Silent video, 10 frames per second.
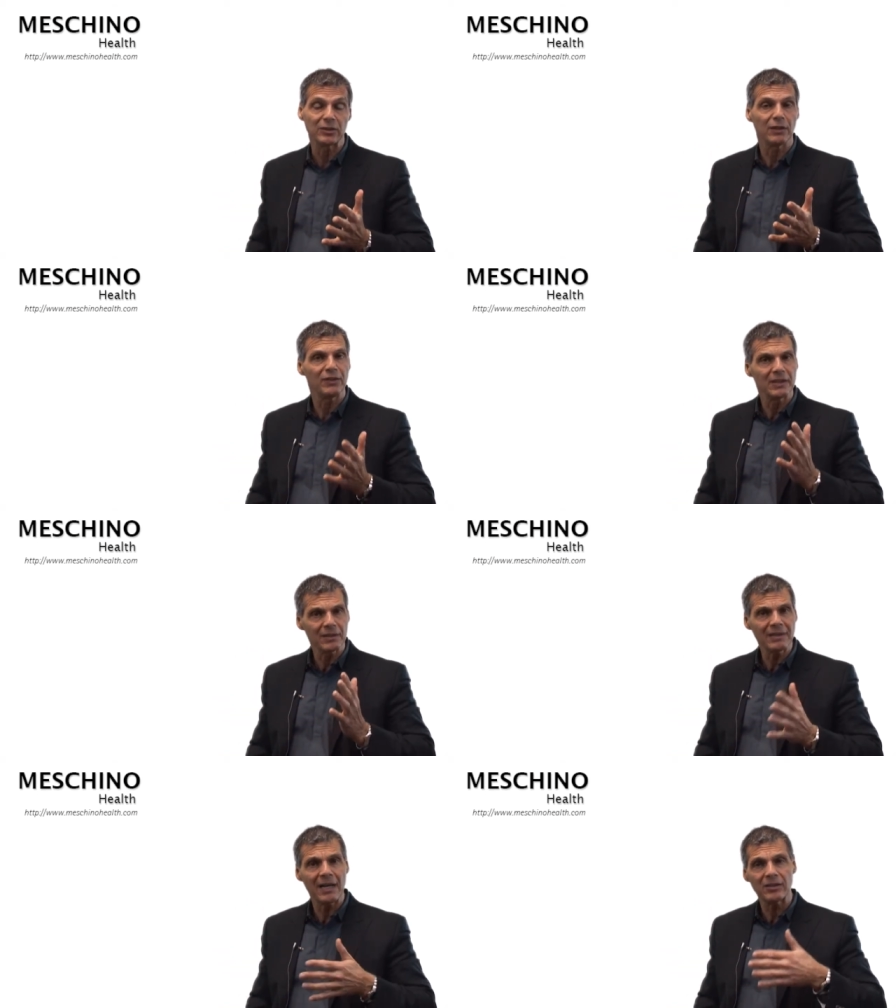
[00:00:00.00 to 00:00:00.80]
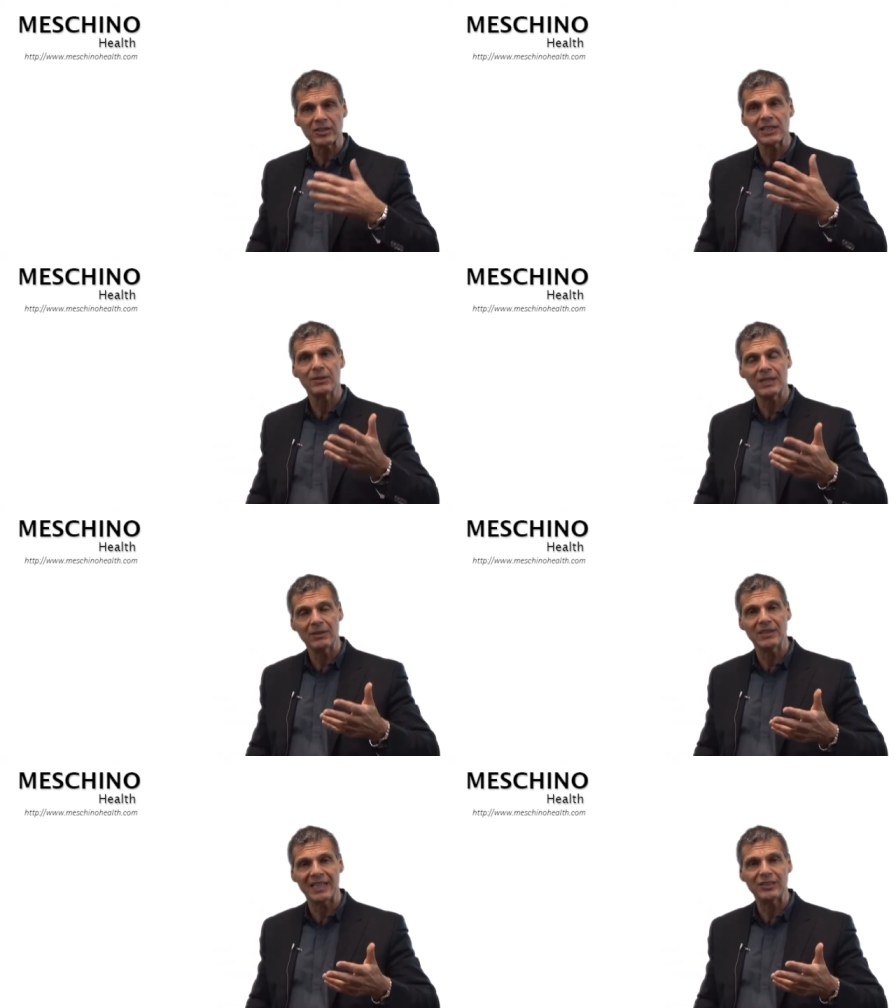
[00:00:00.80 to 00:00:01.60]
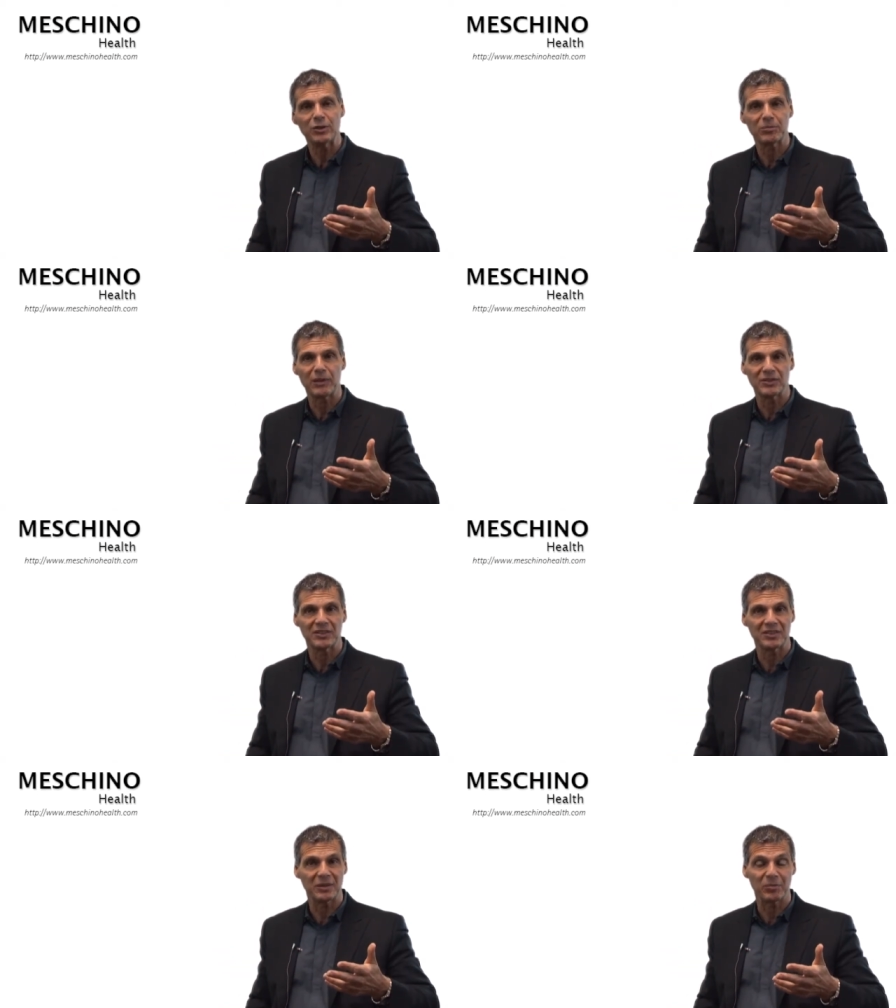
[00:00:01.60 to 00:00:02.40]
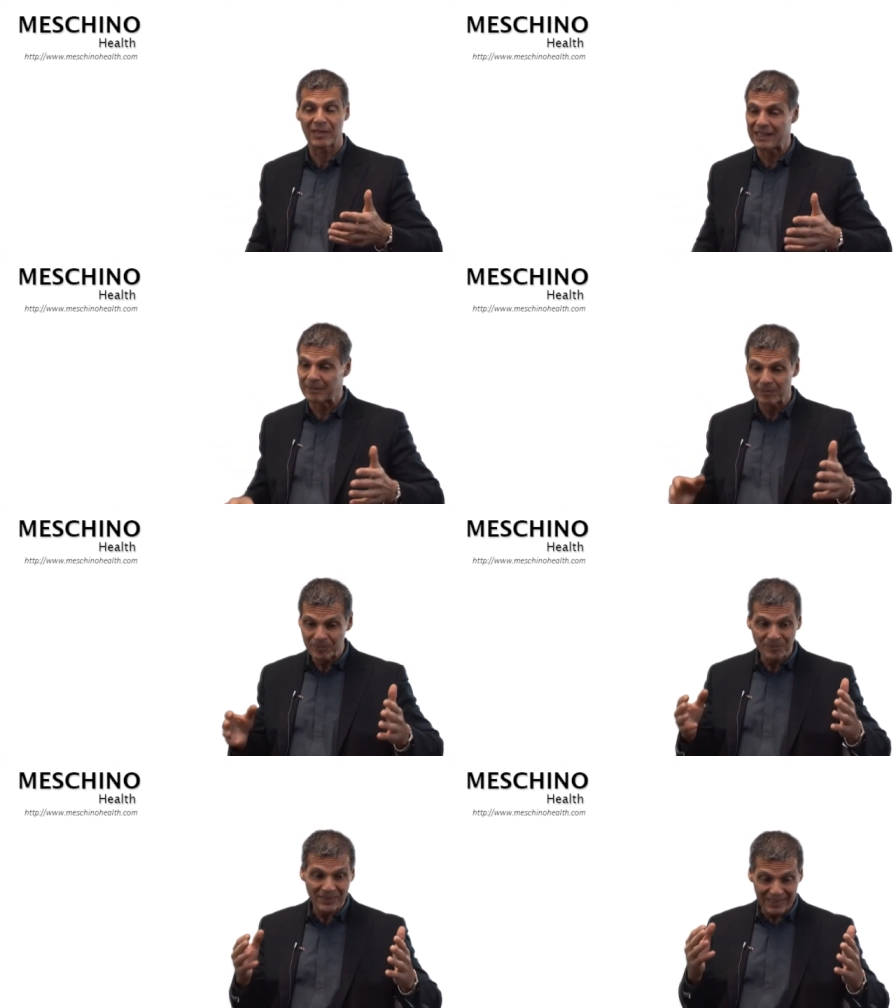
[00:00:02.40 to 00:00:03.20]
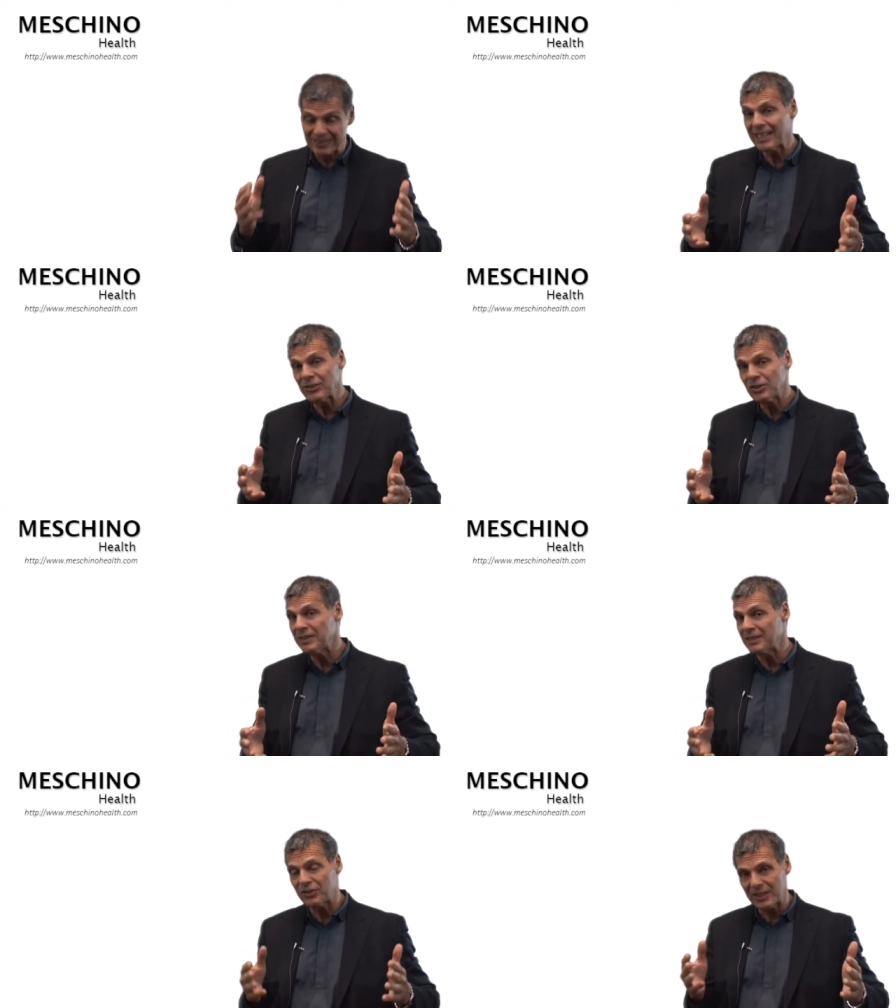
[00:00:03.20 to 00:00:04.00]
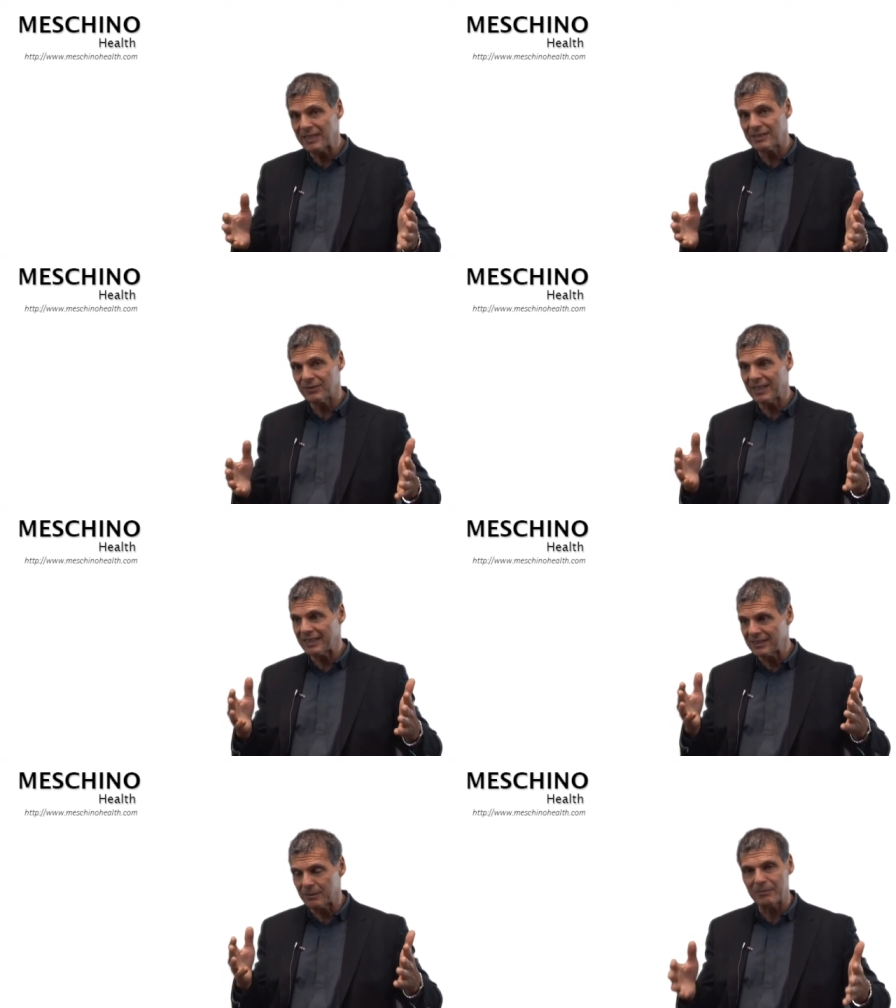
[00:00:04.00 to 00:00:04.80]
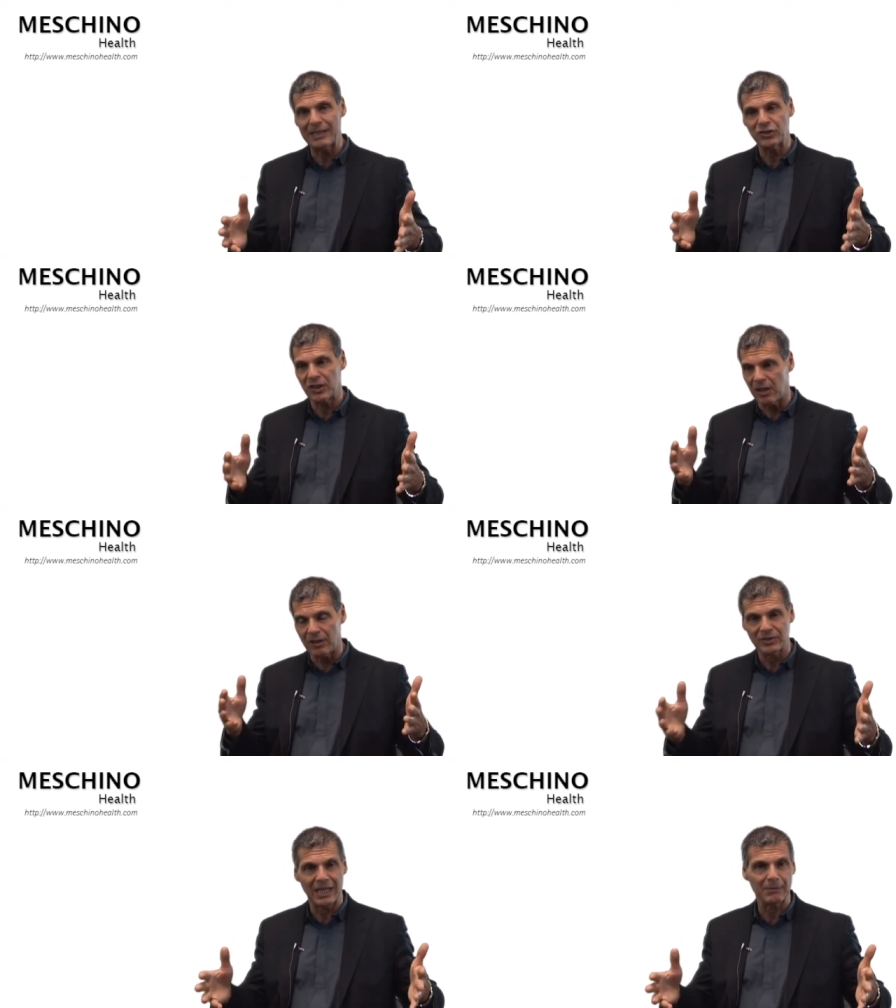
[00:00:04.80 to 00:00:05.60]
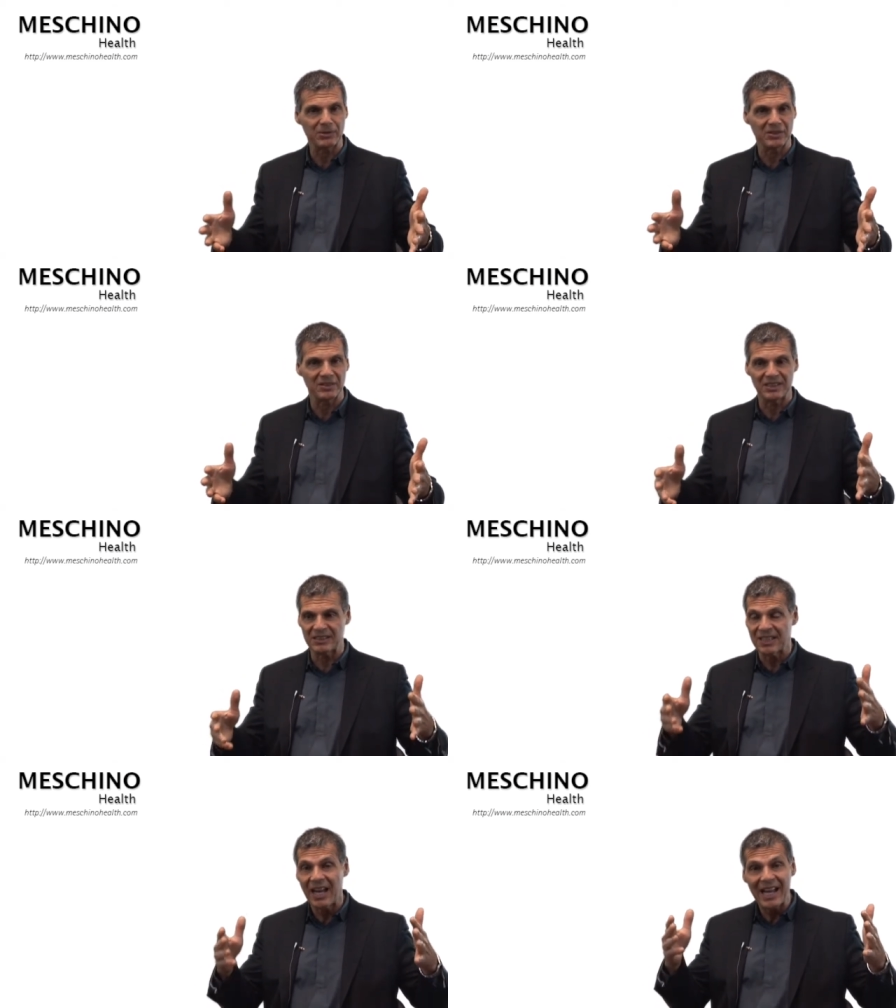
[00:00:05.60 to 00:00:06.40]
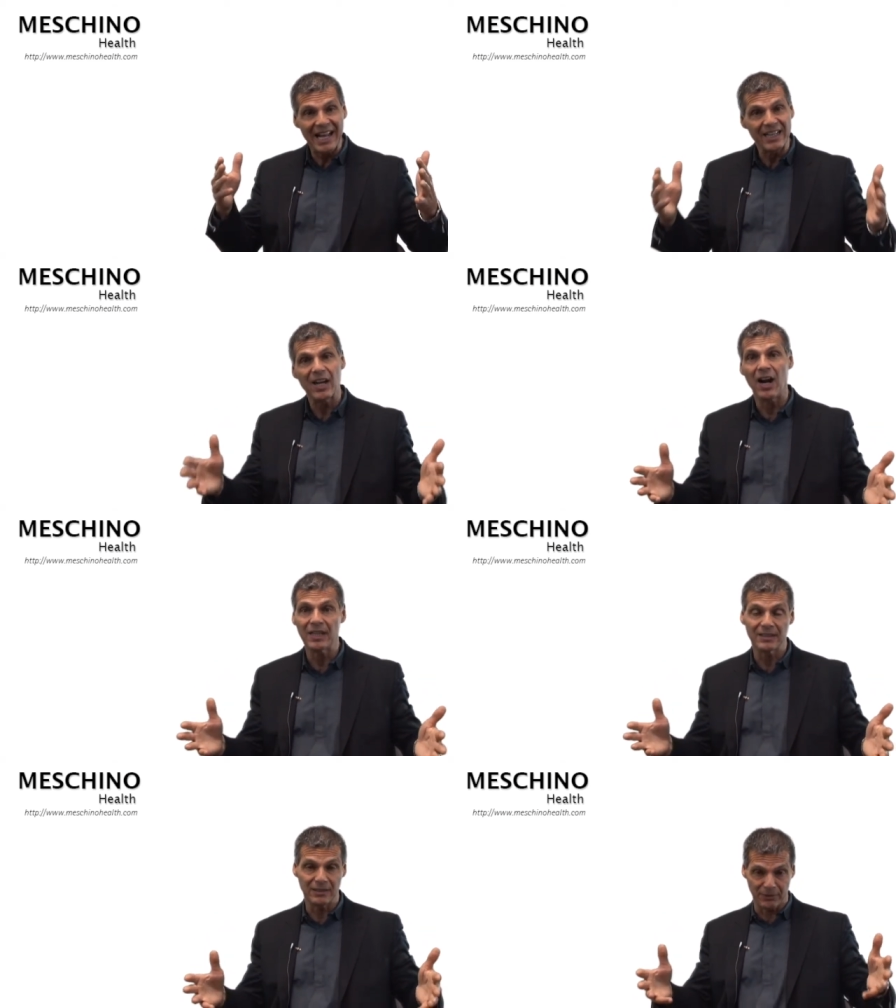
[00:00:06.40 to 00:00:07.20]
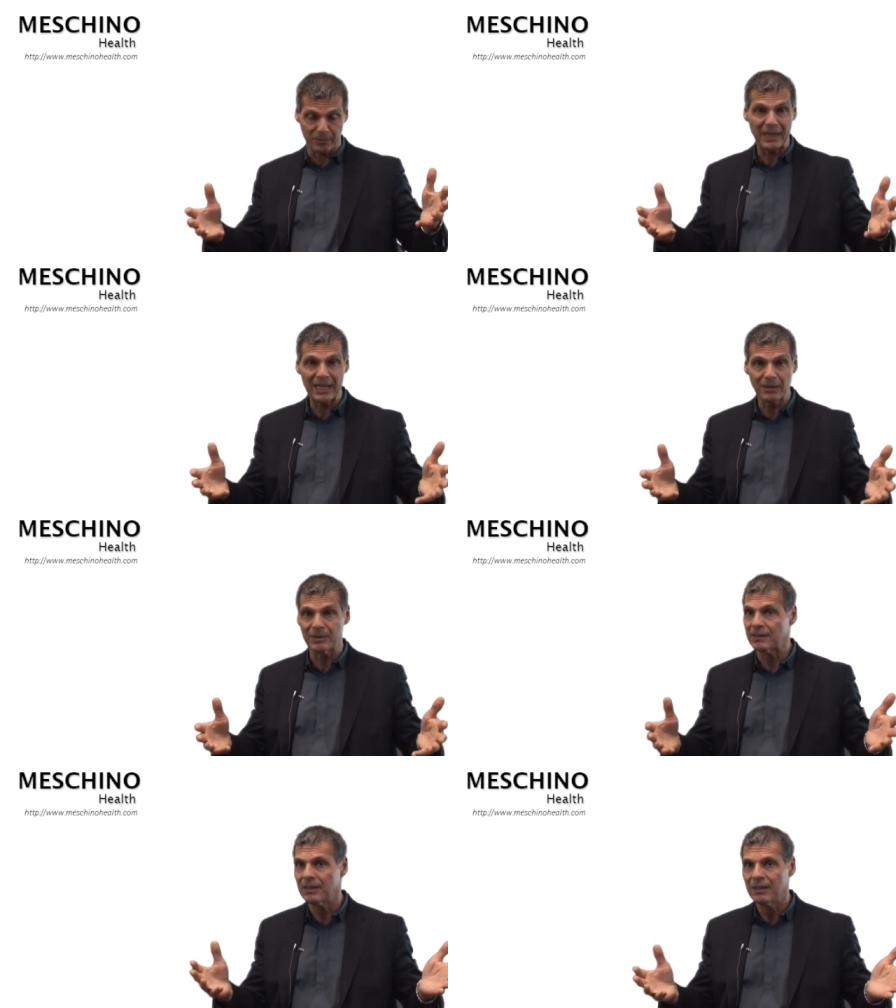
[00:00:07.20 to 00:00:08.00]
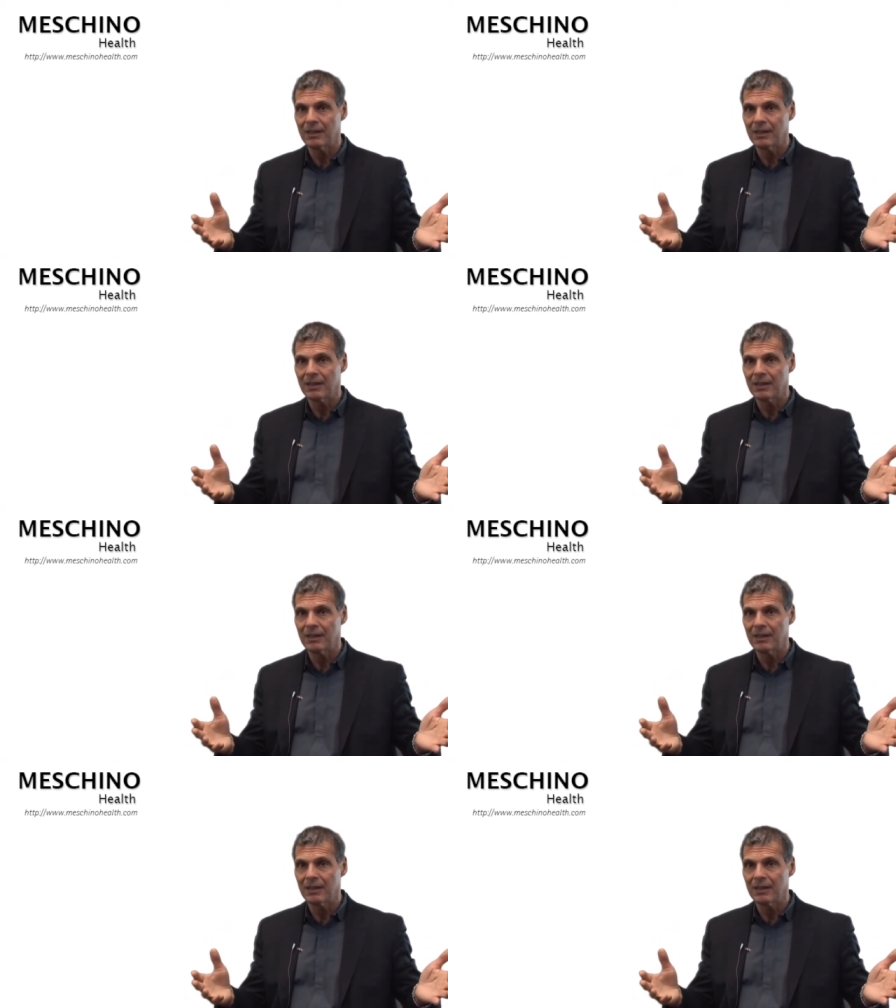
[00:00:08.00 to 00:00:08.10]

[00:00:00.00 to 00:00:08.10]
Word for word: So if you learn how to slow down the aging process of the brain, essentially the chance of getting dementia, Alzheimer's disease, and cognitive impairment